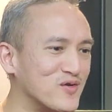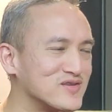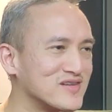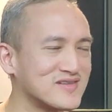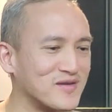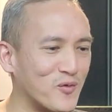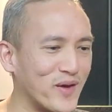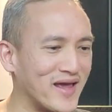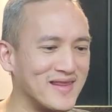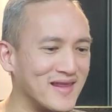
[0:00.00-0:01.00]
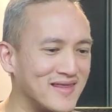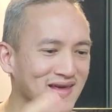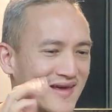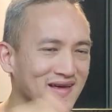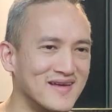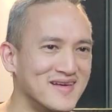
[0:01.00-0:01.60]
just the way that they